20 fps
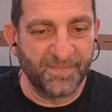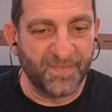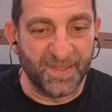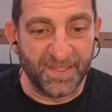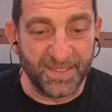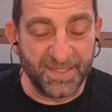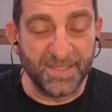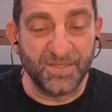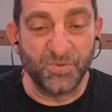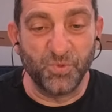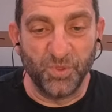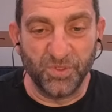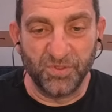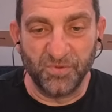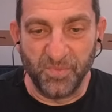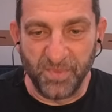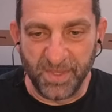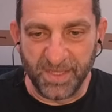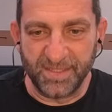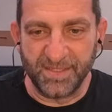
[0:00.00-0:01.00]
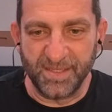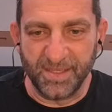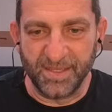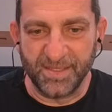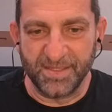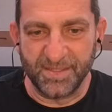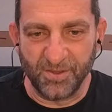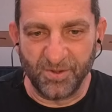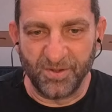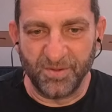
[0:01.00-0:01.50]
This is what mixing
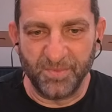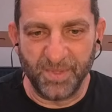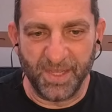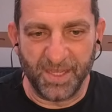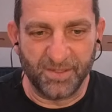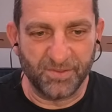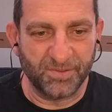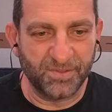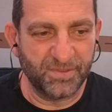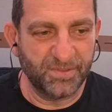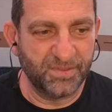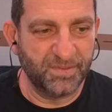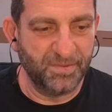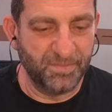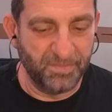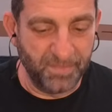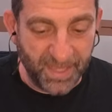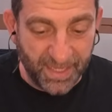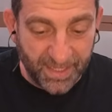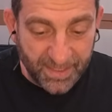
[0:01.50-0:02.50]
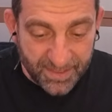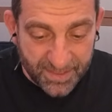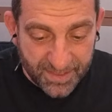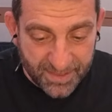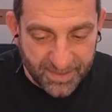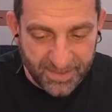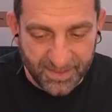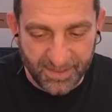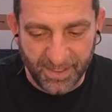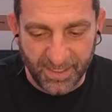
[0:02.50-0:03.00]
is all about.
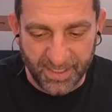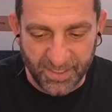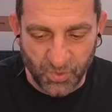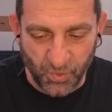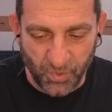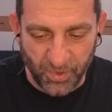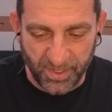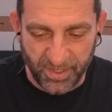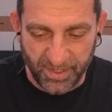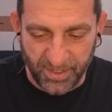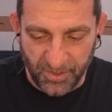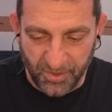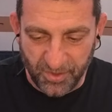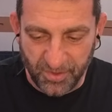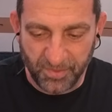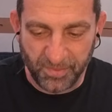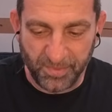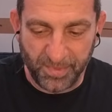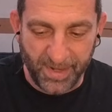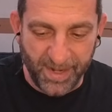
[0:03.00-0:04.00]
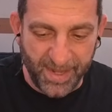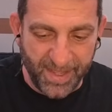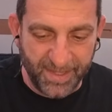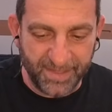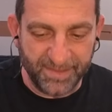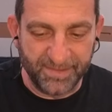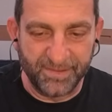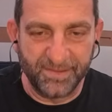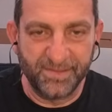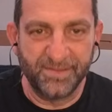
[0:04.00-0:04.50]
Mix is where you
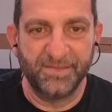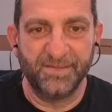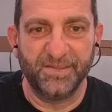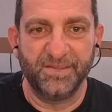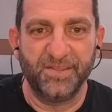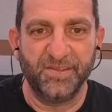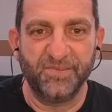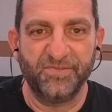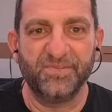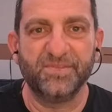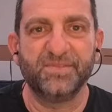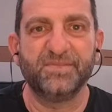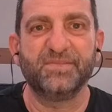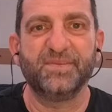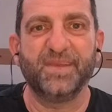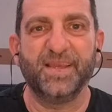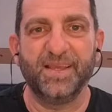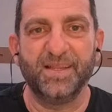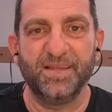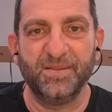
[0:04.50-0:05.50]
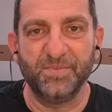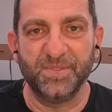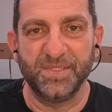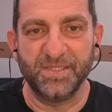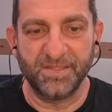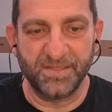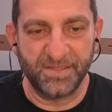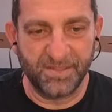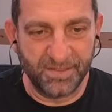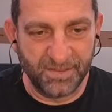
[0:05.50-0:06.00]
blend the different
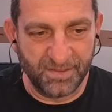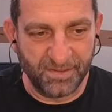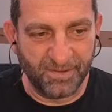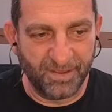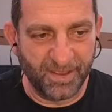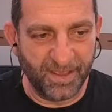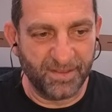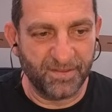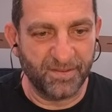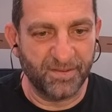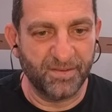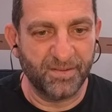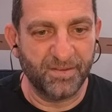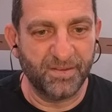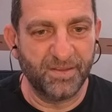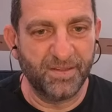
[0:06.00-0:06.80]
elements together.